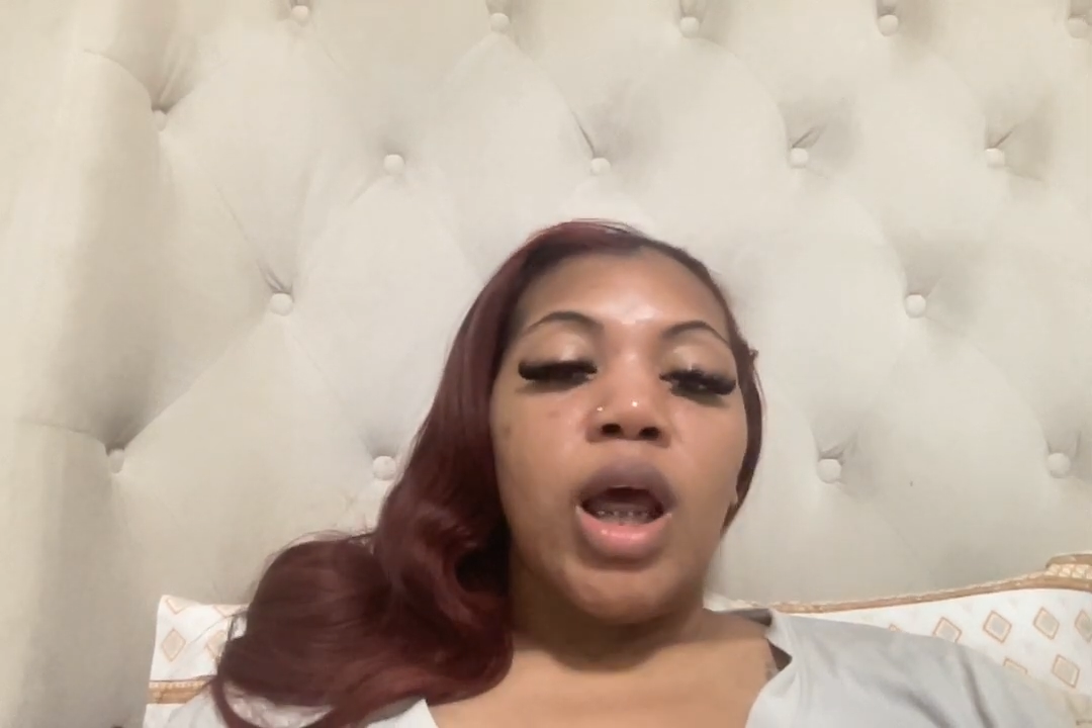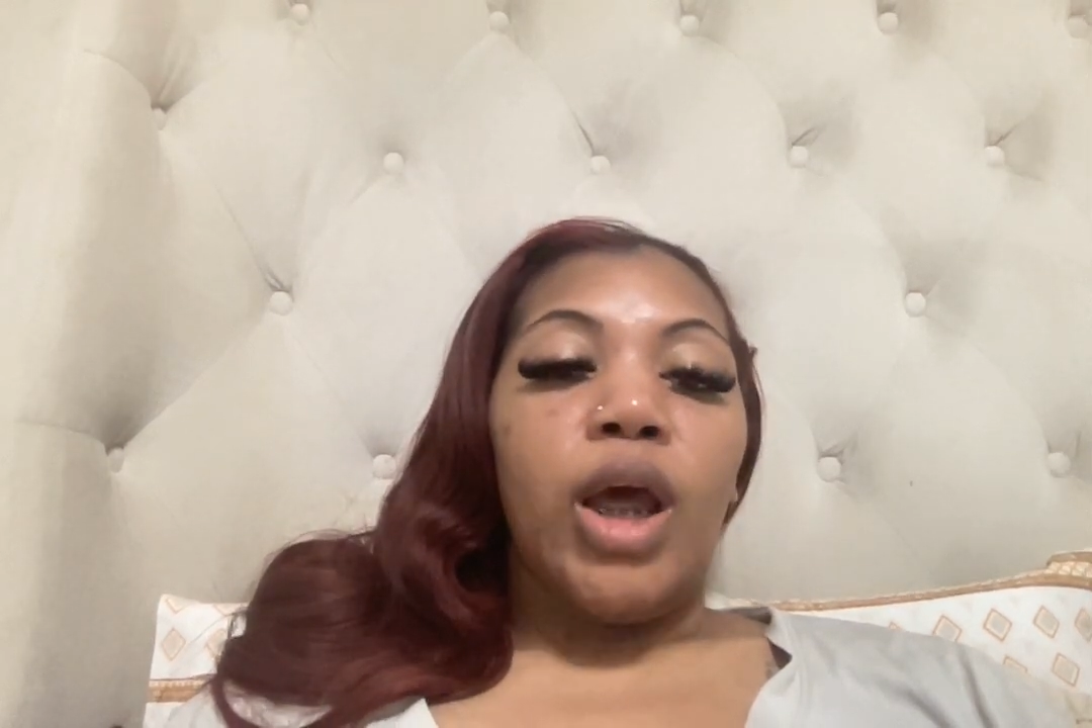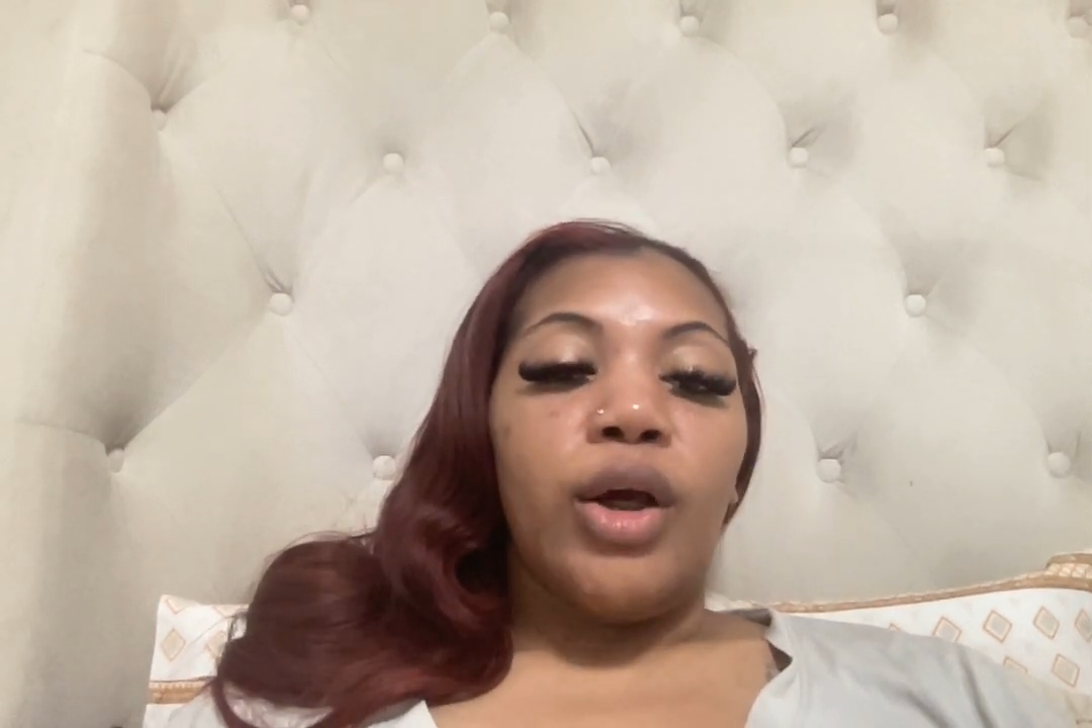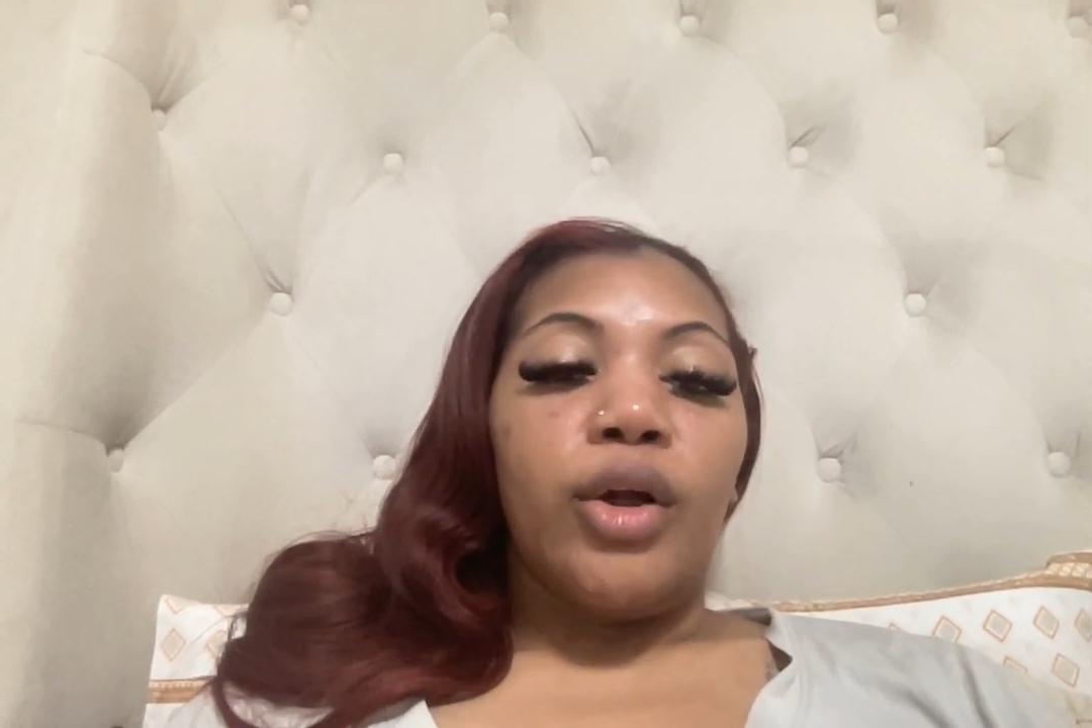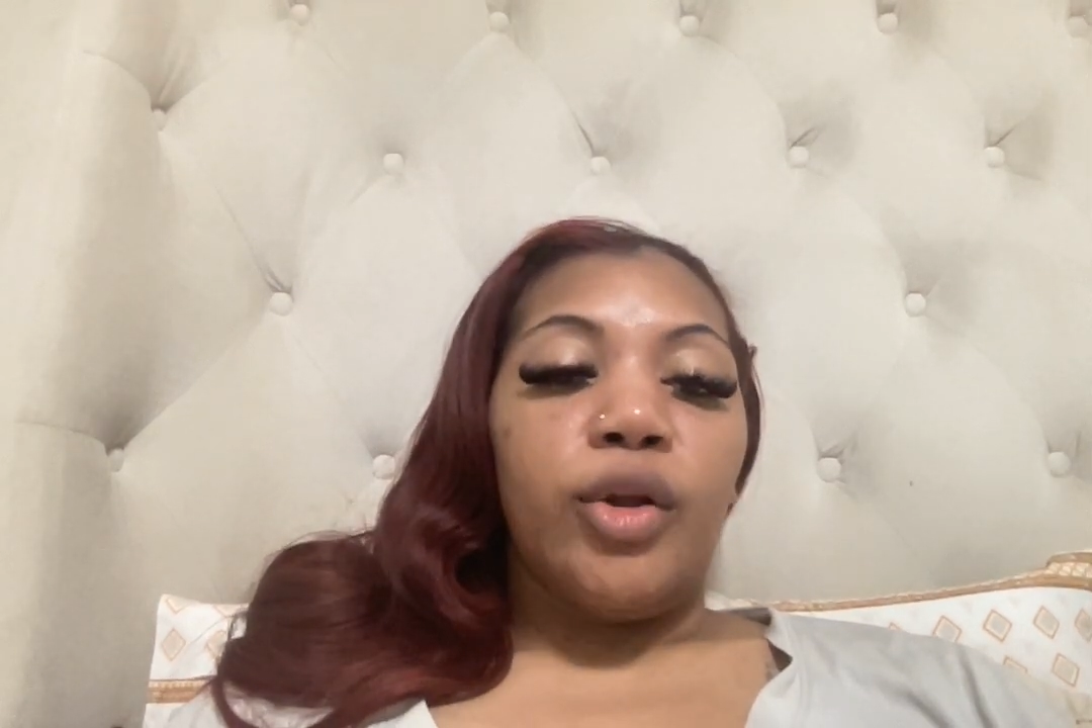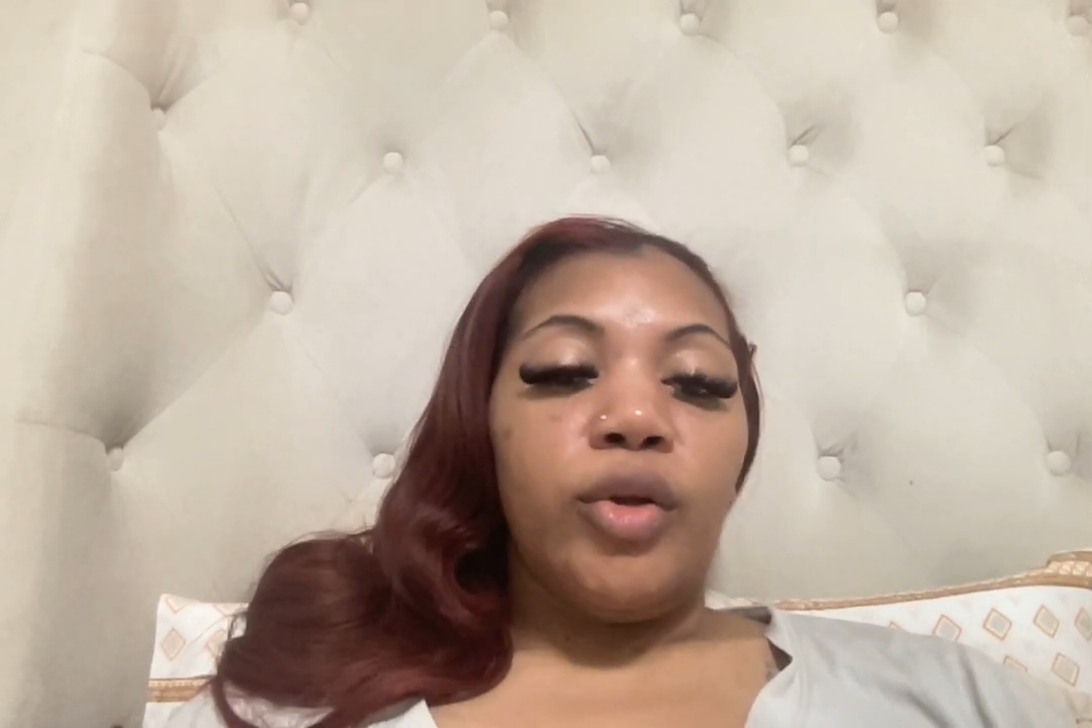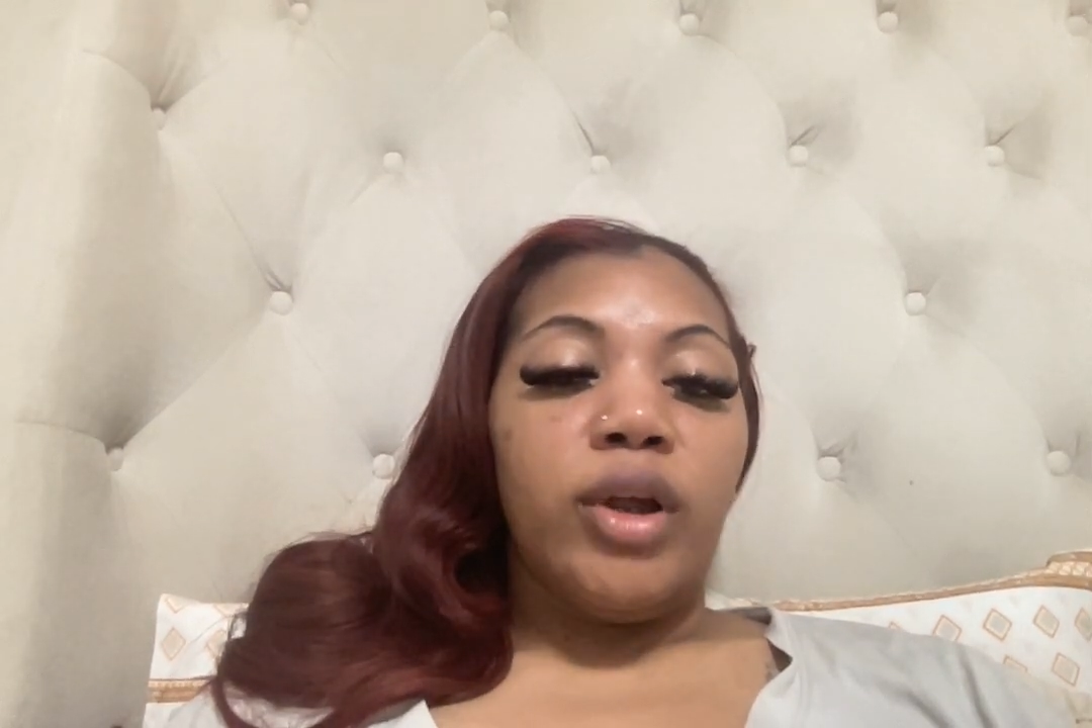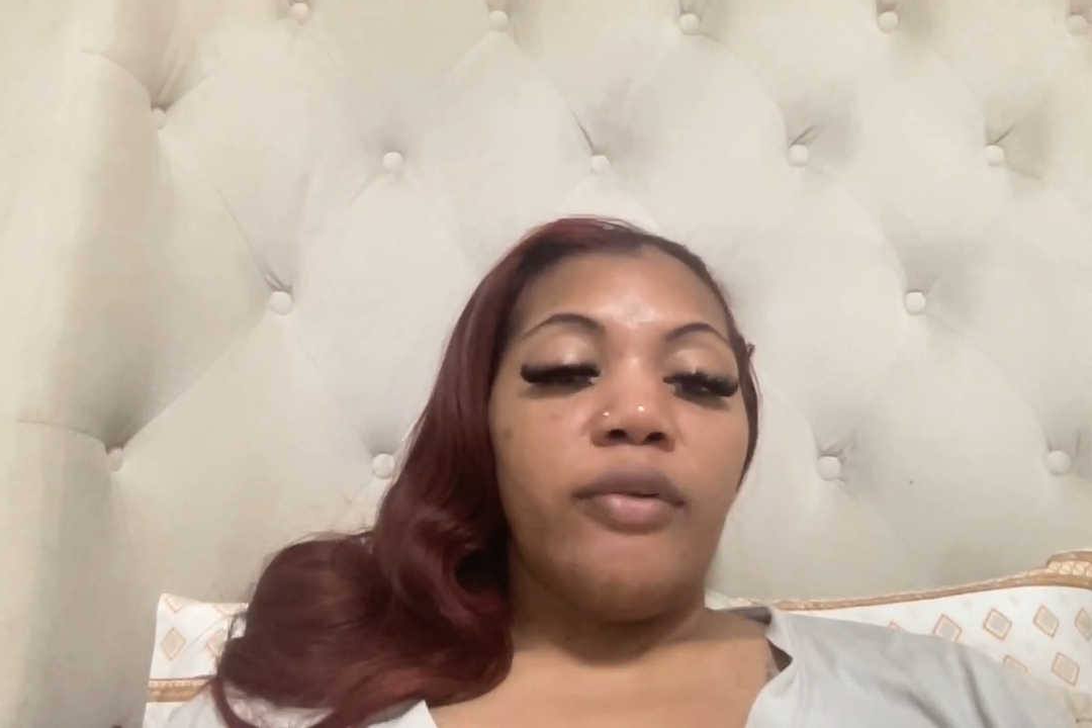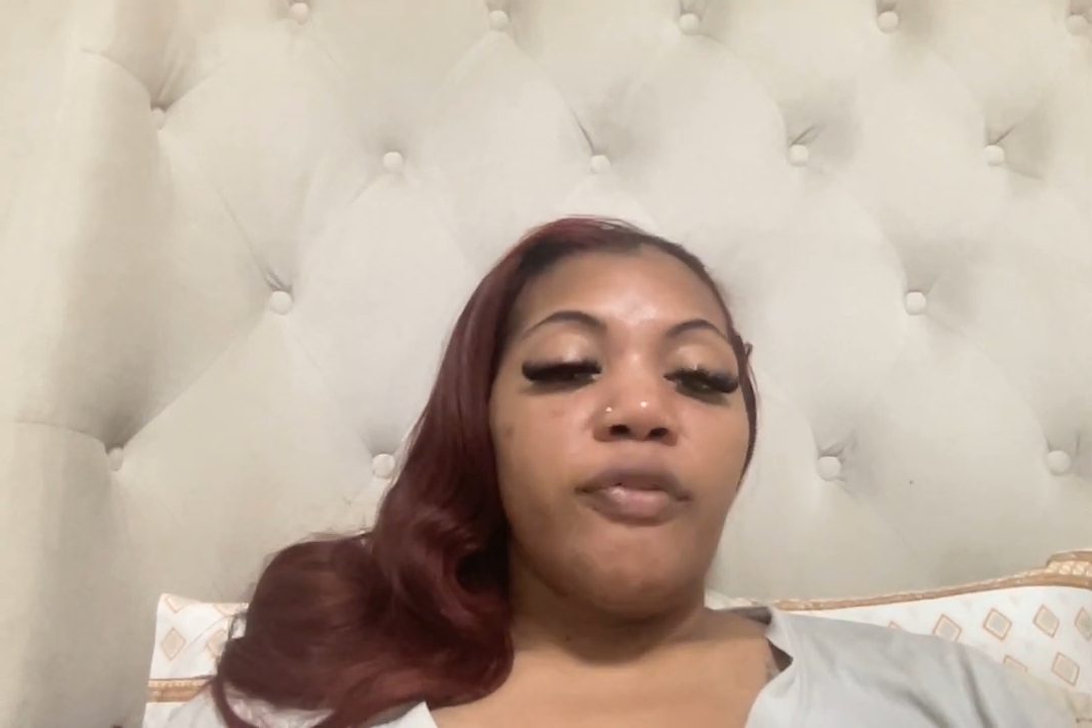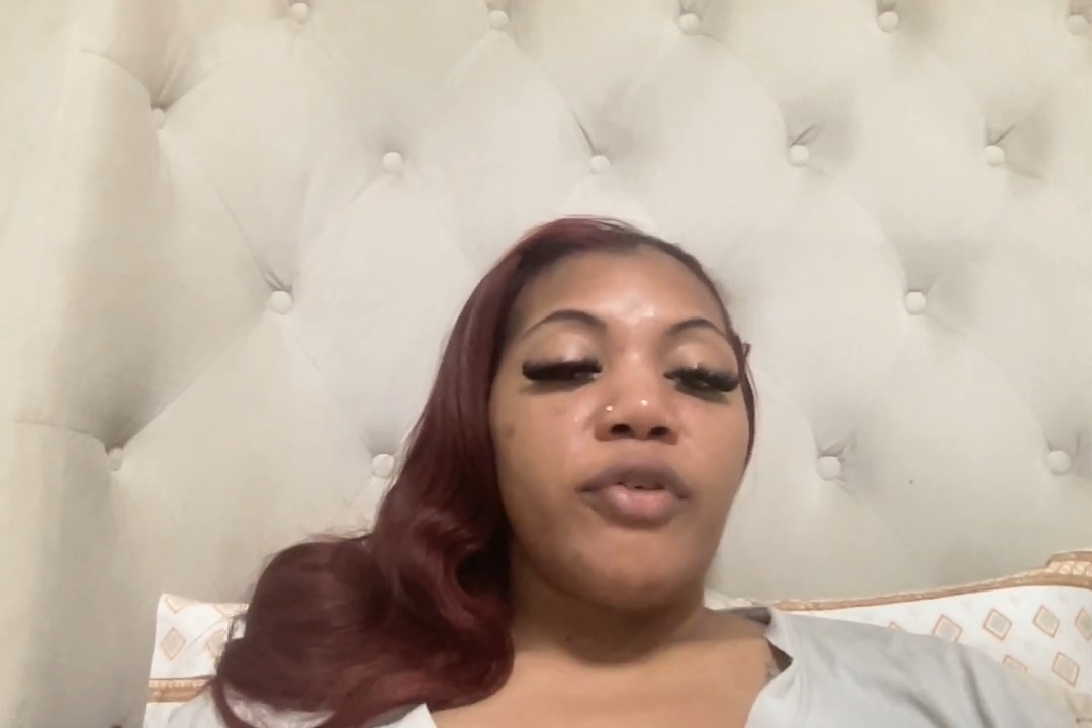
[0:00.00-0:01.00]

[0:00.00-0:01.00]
including